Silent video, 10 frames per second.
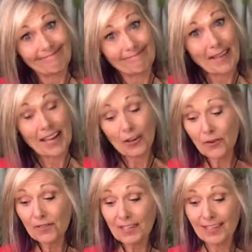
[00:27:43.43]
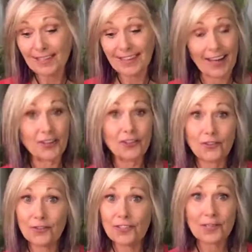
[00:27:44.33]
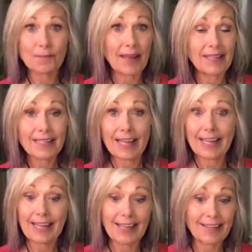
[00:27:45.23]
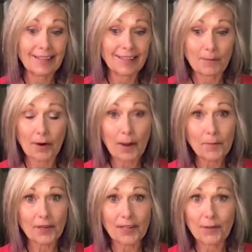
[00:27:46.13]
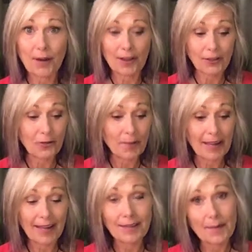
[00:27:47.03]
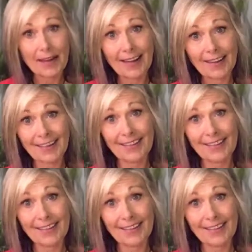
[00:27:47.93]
Bank owns it, and you just maintain the property while you're paying the bank.